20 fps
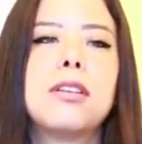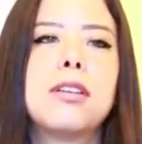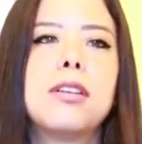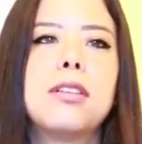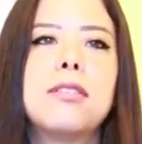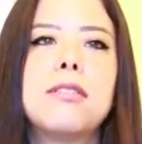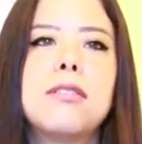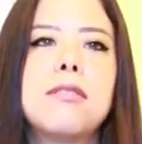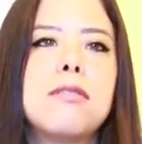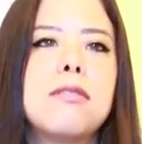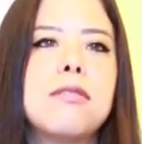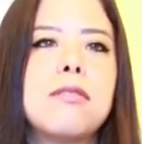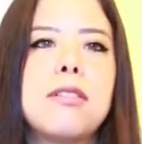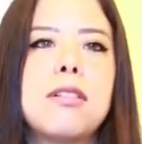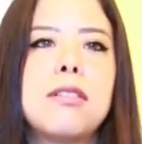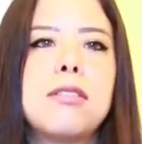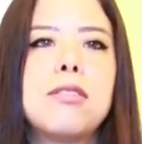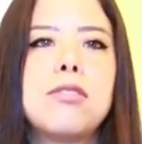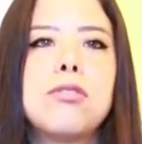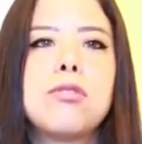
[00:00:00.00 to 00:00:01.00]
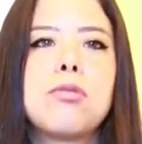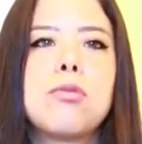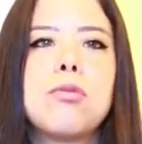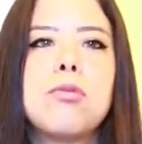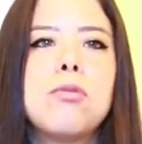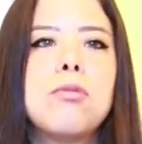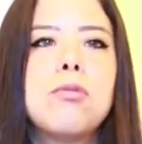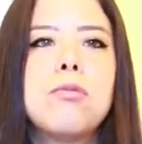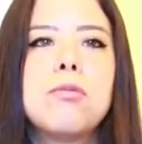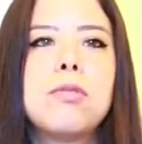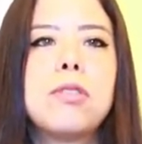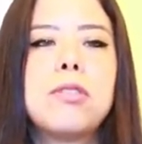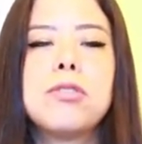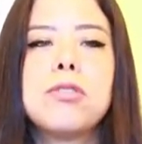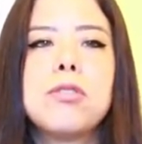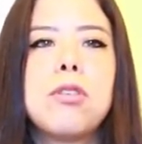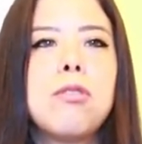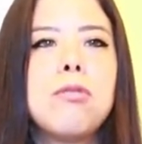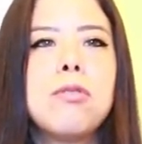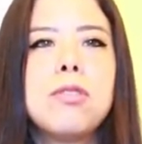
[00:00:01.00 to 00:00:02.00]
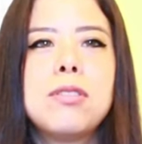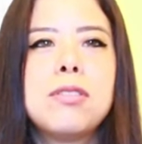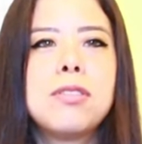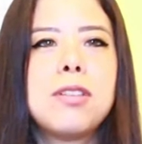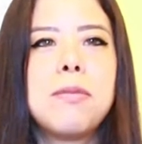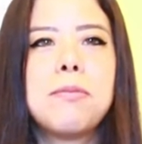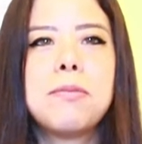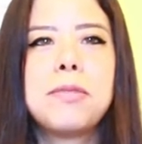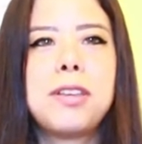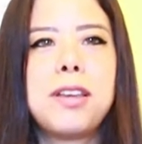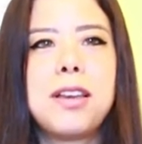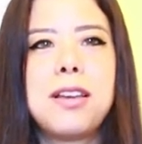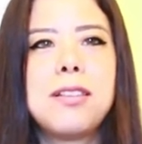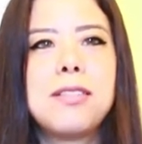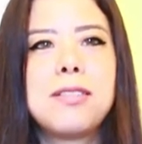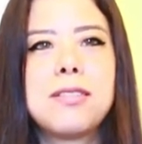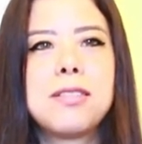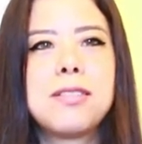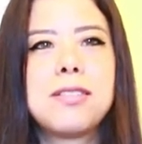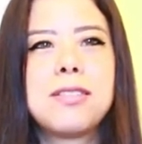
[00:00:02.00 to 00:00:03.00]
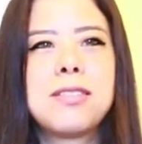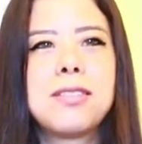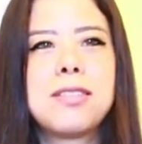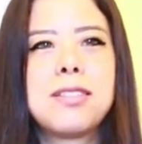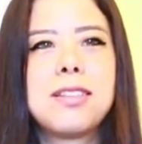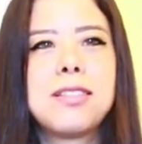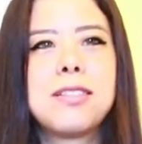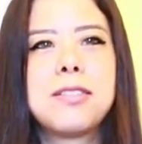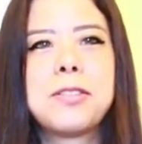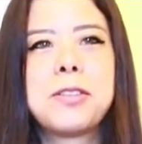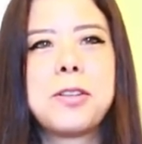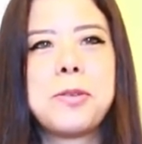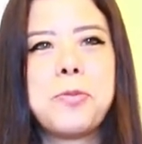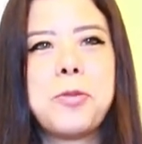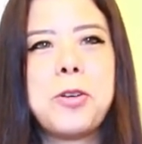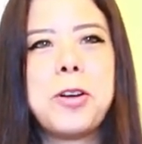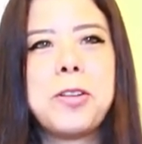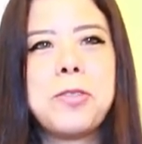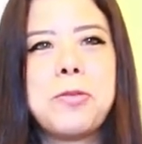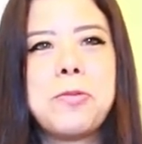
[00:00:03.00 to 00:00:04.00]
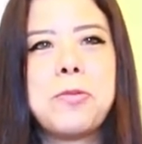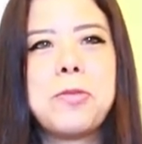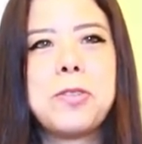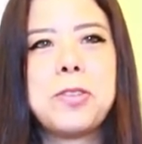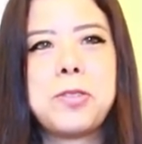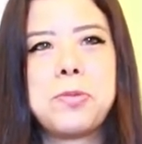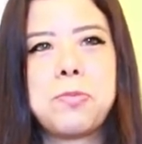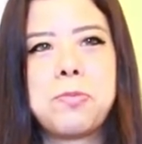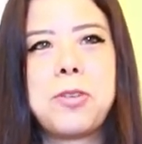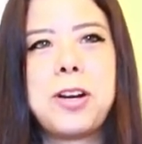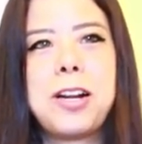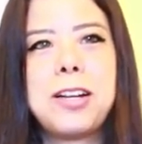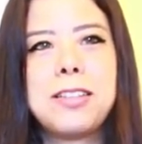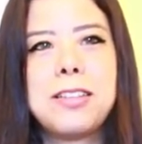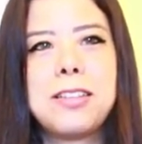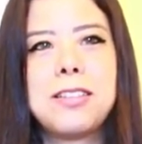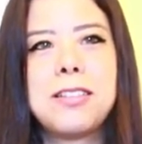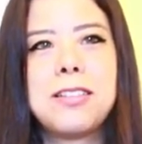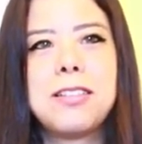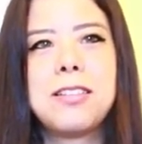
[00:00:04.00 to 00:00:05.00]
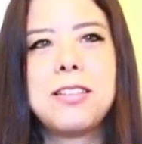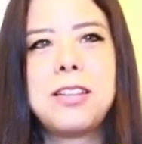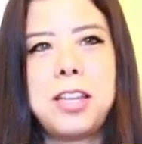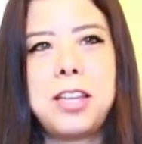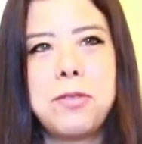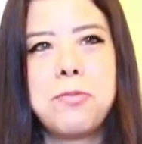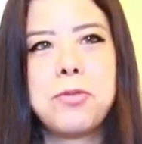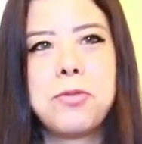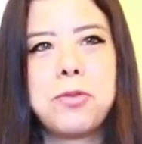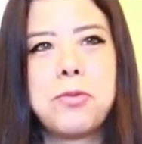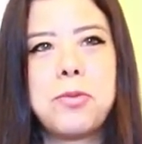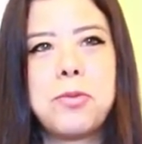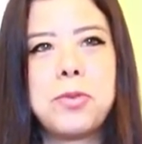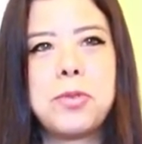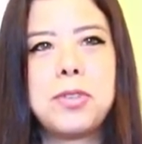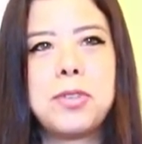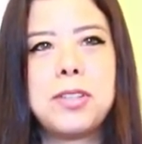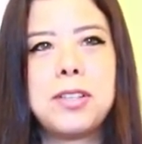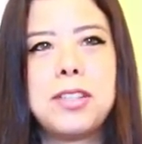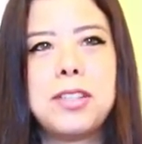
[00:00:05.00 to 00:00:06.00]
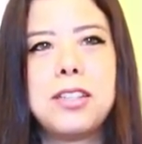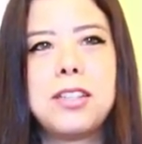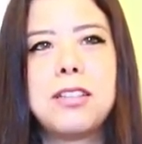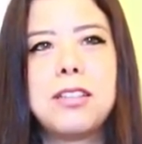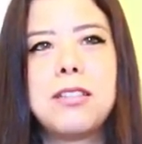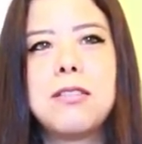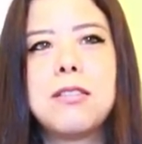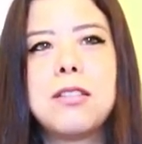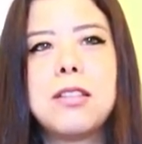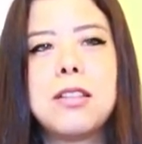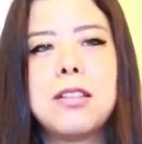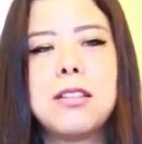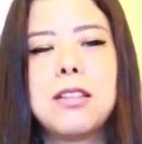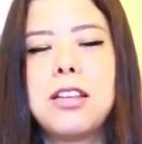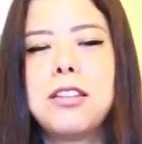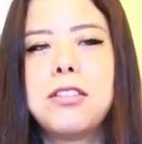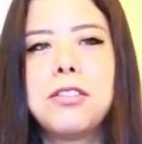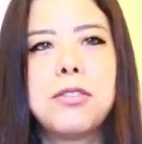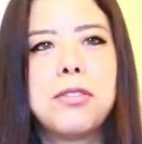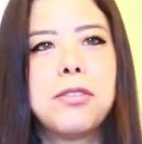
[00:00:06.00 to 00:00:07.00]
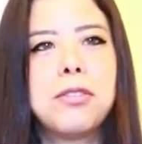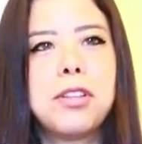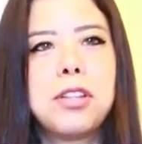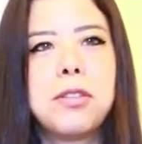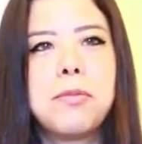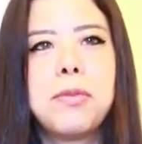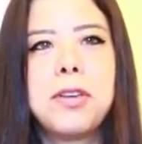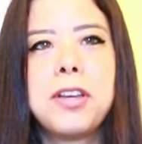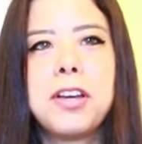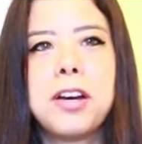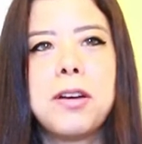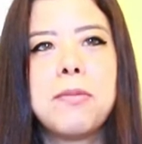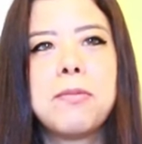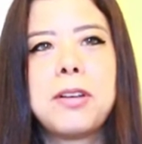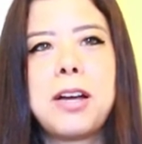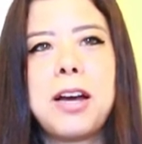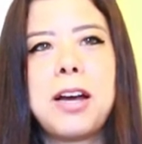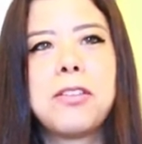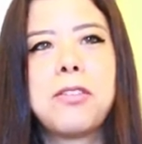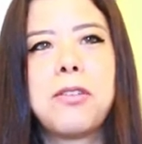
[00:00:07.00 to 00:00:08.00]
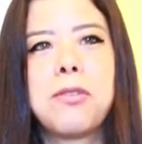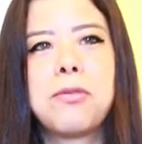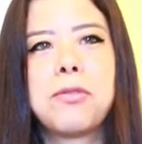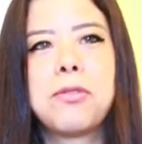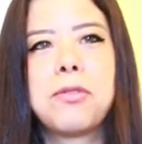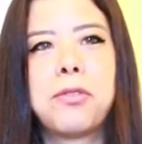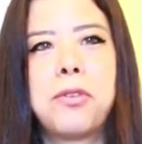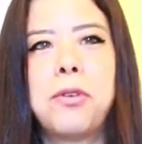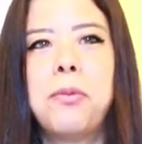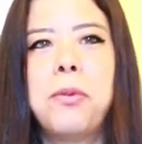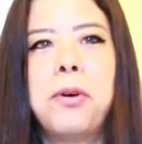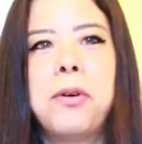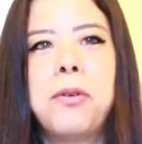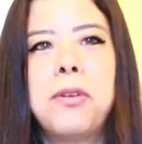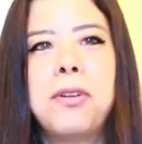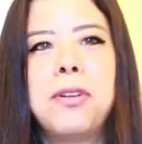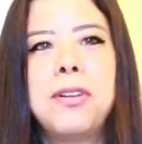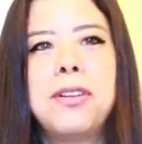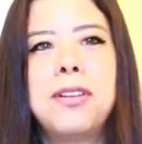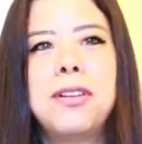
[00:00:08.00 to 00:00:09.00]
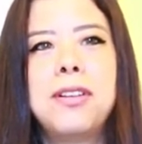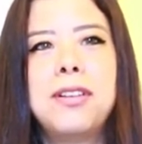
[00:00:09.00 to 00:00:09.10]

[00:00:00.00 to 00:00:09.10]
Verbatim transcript: and uh, at the school there is always some cases that someone is pregnant in the neighborhood, and that later on it become kind of normal.